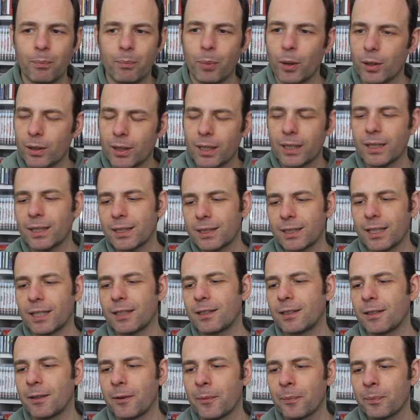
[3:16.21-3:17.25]
But like I
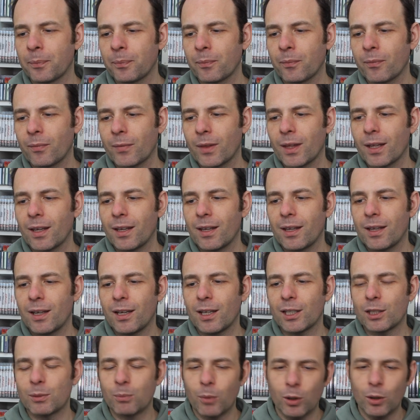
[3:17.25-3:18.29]
said,
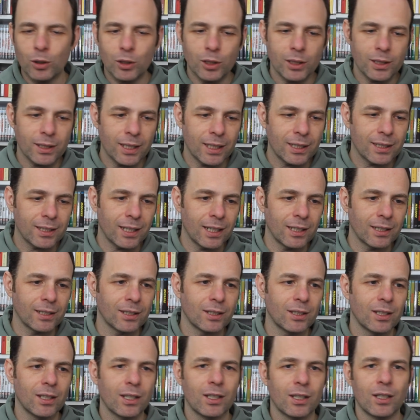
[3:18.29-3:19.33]
as much as this
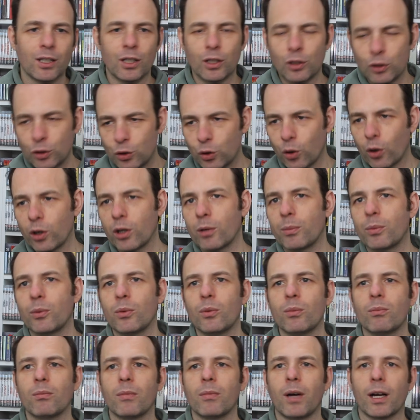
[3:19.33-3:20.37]
is
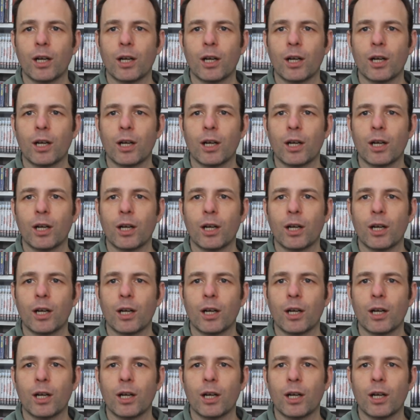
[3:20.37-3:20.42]
enjoyable,